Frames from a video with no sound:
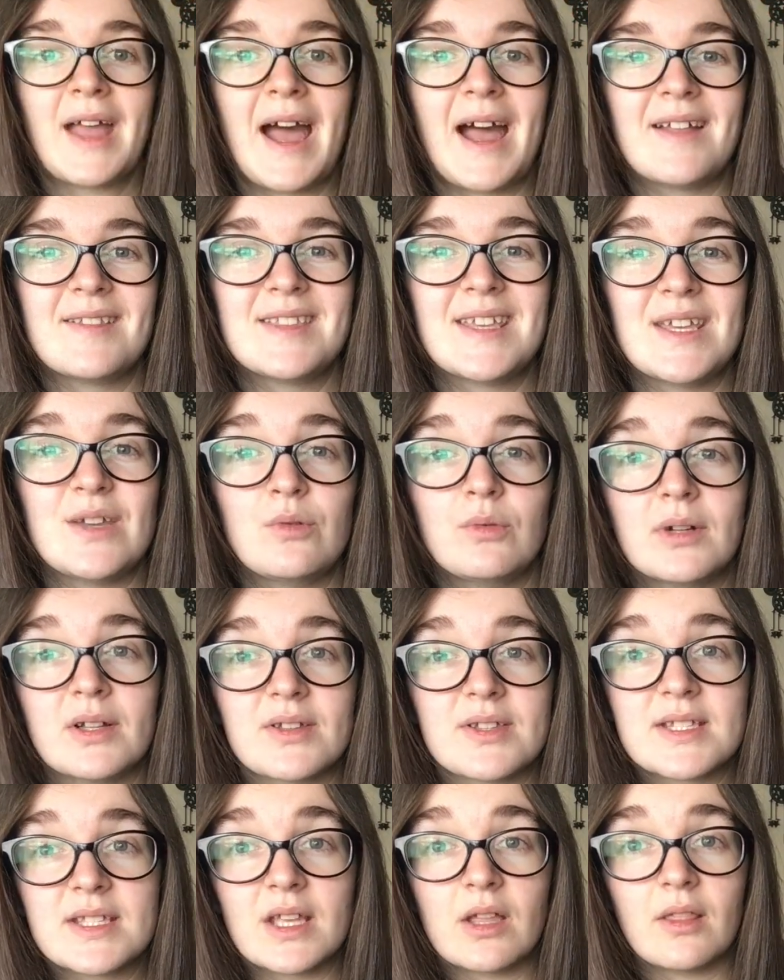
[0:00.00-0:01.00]
and he
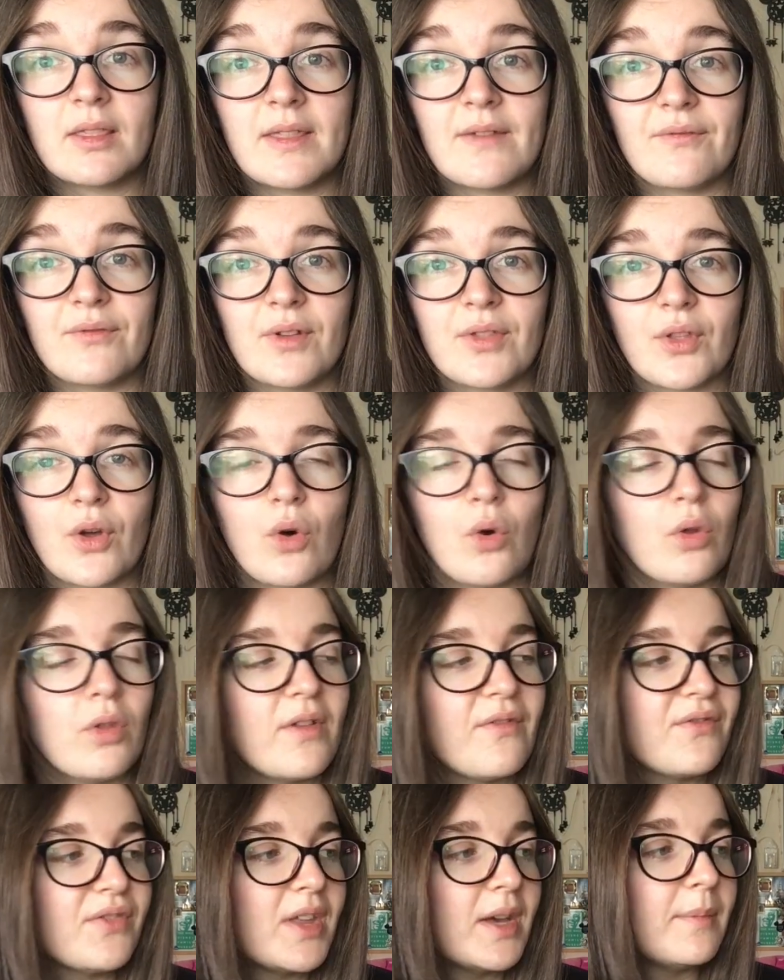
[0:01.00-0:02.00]
will still live with all
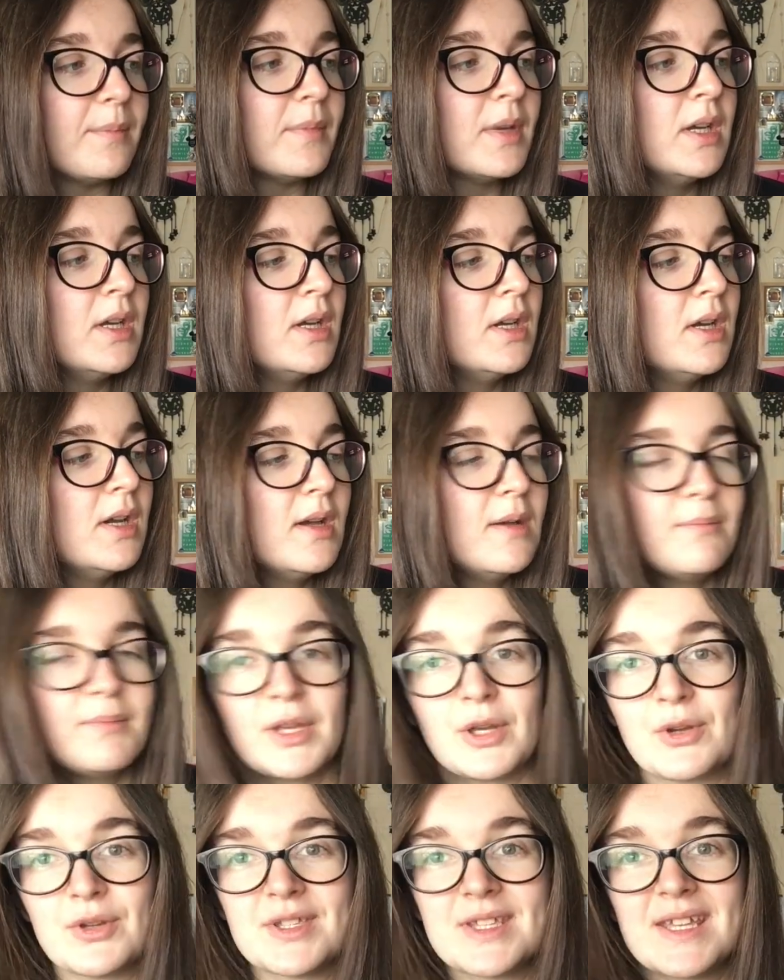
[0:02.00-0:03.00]
of them
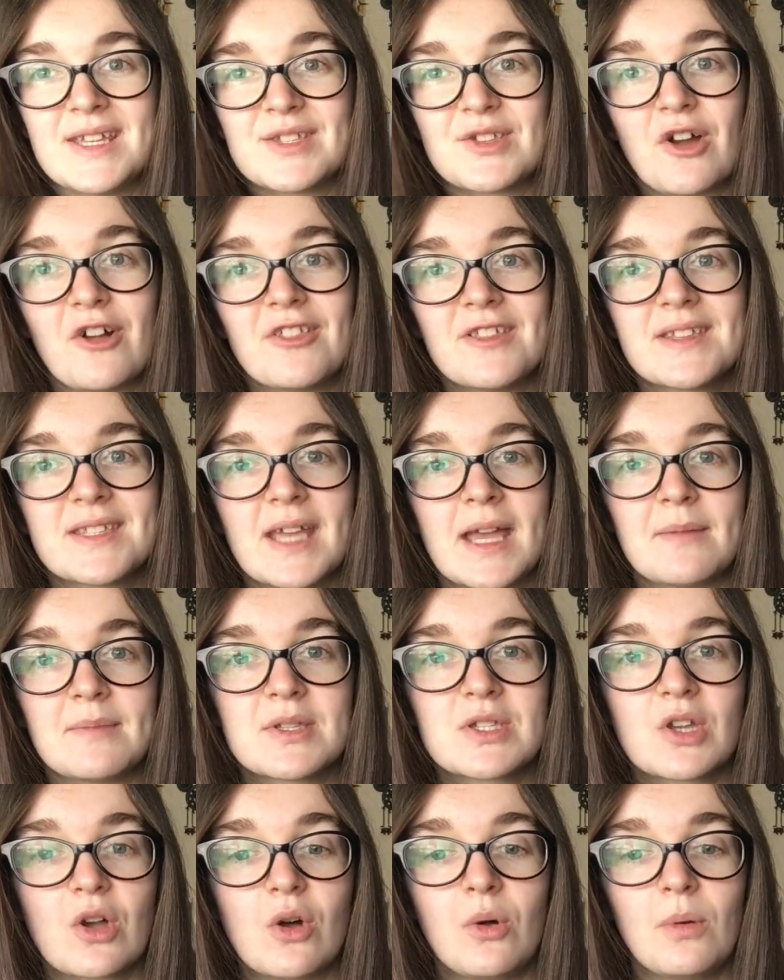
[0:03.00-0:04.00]
because he's got the same
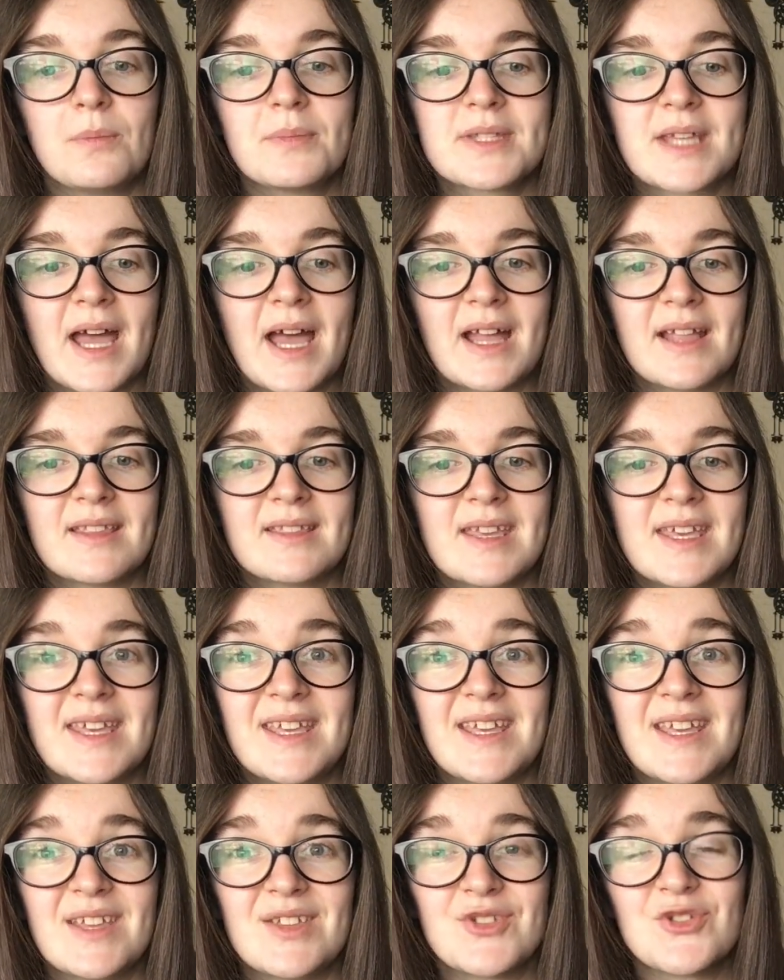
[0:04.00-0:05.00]
sculpt and
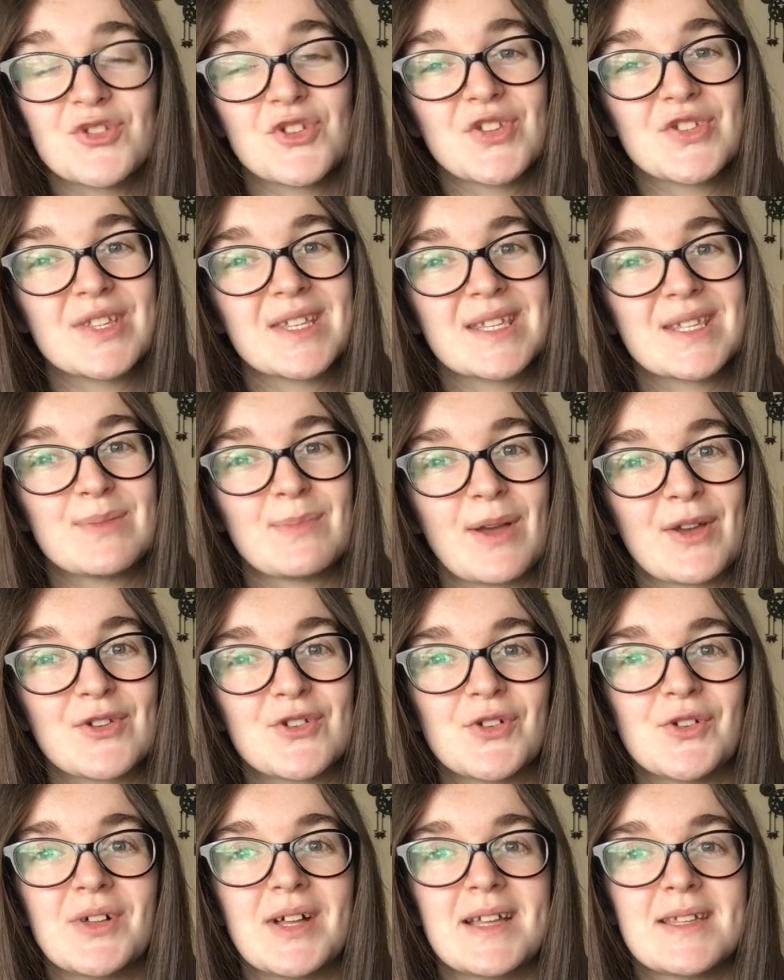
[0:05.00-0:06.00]
he is just as
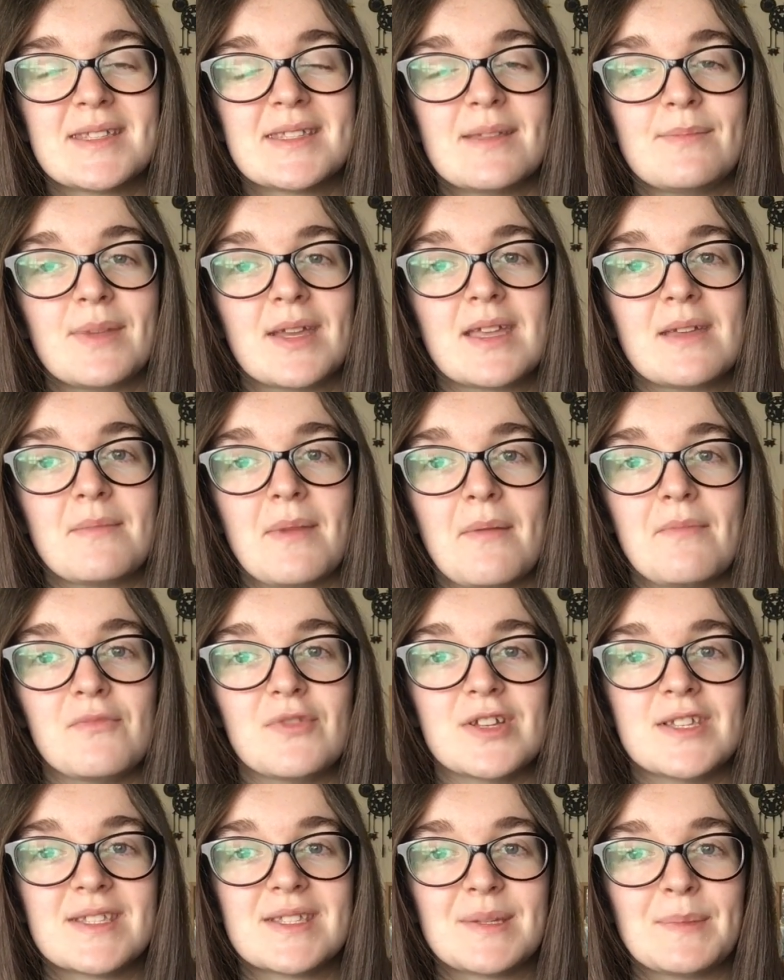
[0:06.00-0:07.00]
special as the Mickey
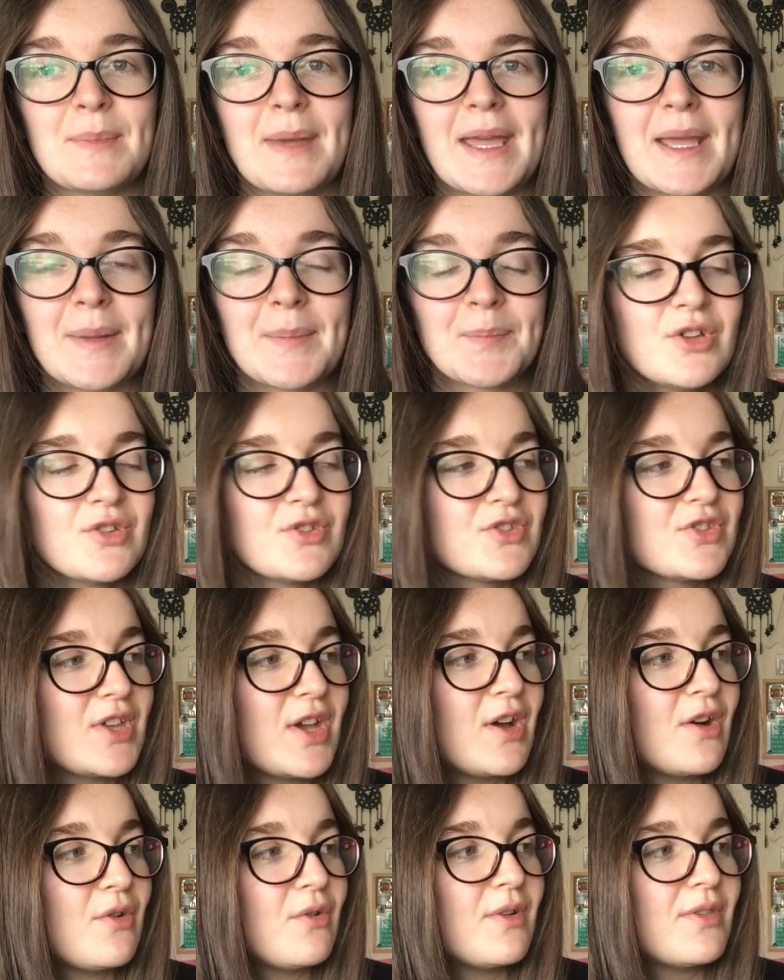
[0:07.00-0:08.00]
Memories to me.
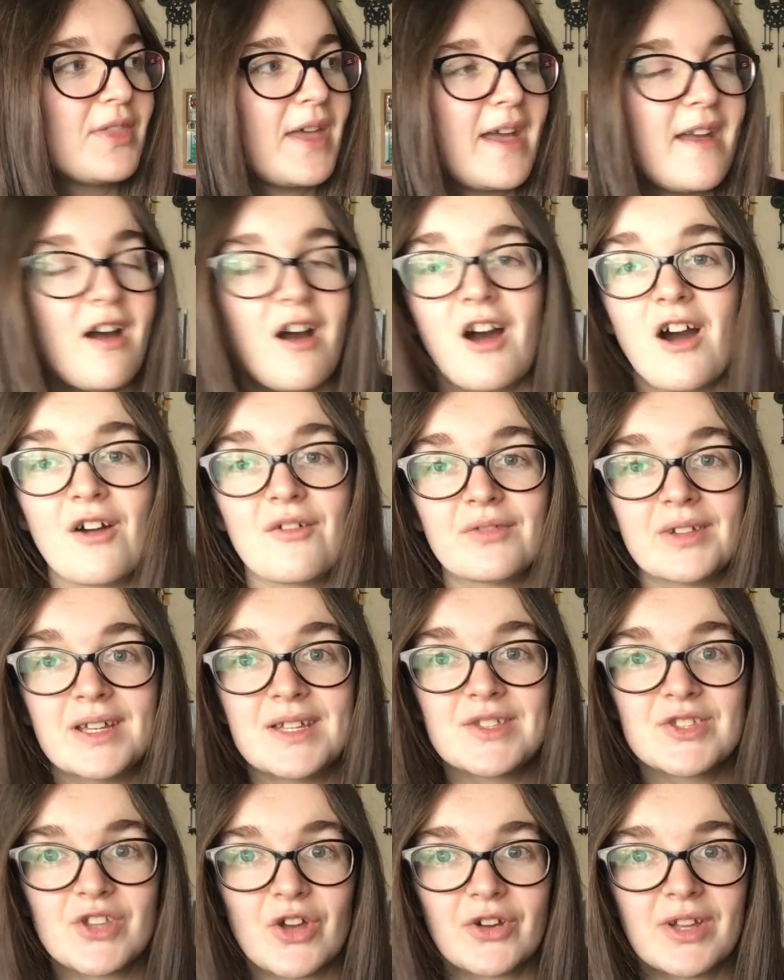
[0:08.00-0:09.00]
So they are
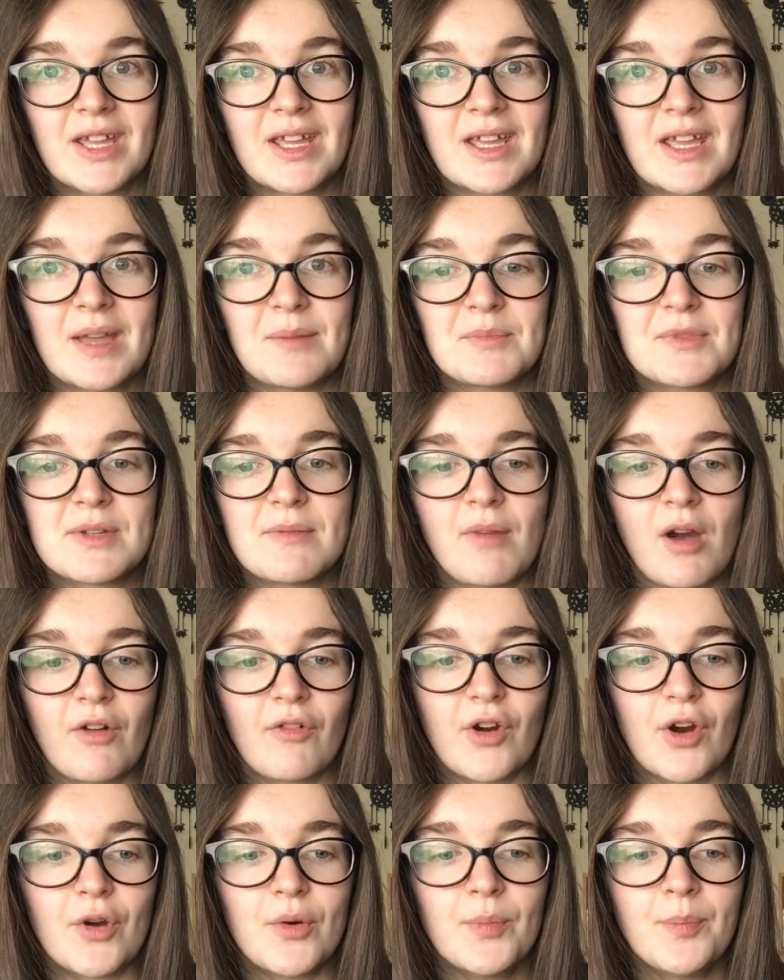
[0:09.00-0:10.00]
restocking him
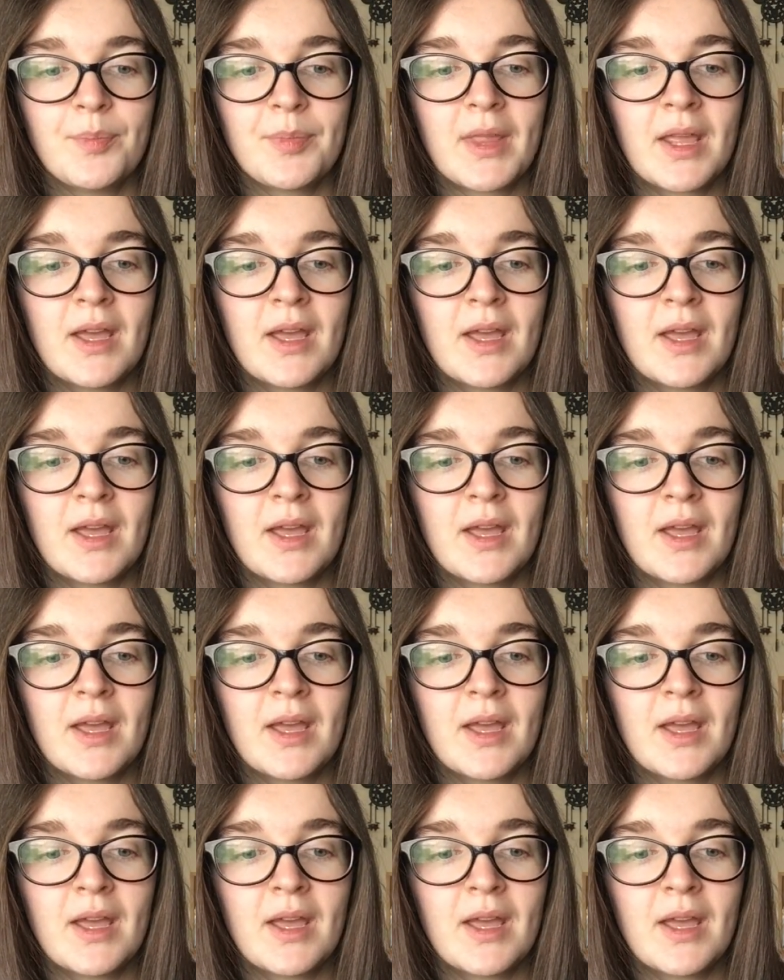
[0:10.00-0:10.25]
tomorrow